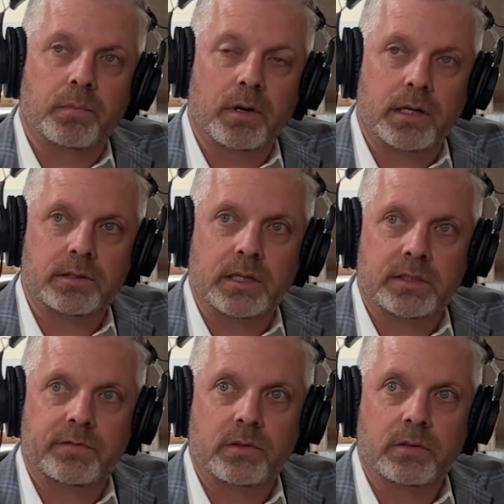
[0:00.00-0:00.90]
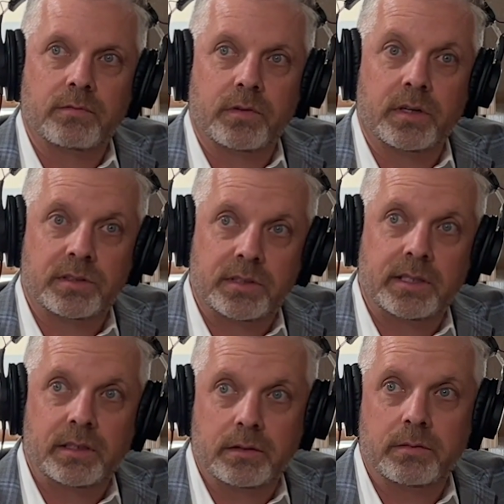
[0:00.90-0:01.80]
process for a
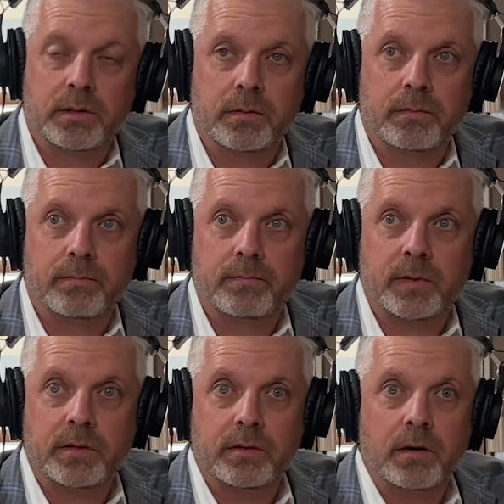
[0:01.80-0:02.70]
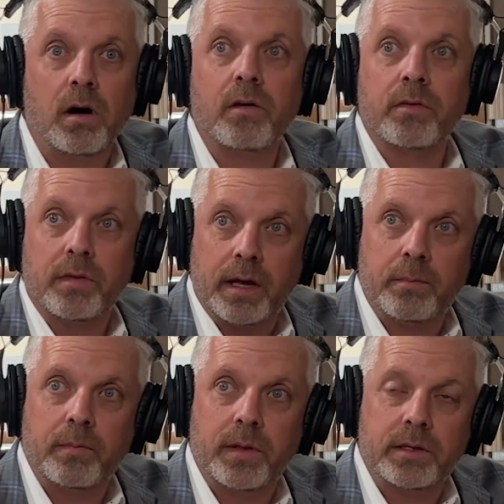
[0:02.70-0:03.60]
city to offer
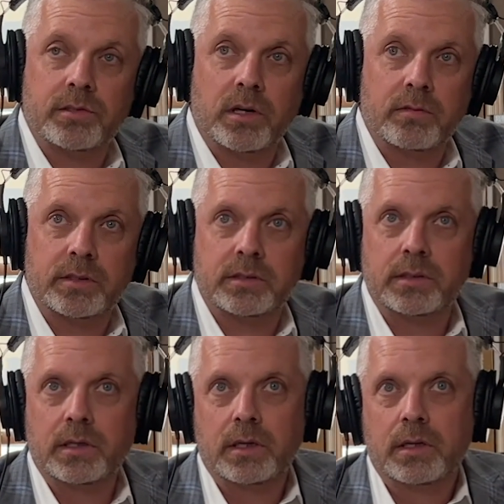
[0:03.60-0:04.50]
that service.